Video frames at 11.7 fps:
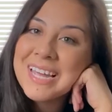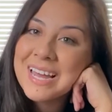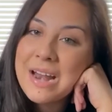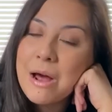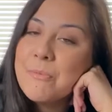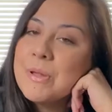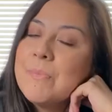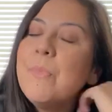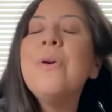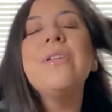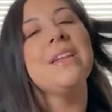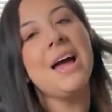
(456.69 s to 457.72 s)
and I'll be
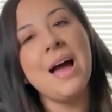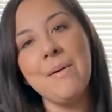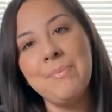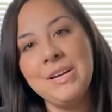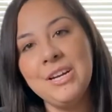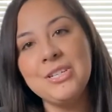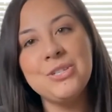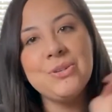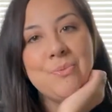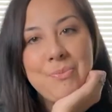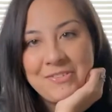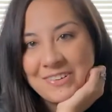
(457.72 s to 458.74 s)
more than happy
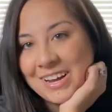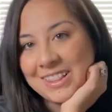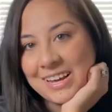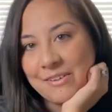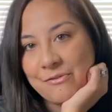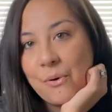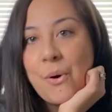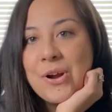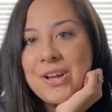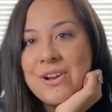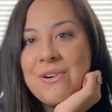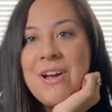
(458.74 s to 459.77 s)
to provide that for
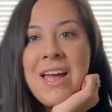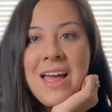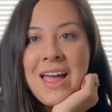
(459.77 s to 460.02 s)
you.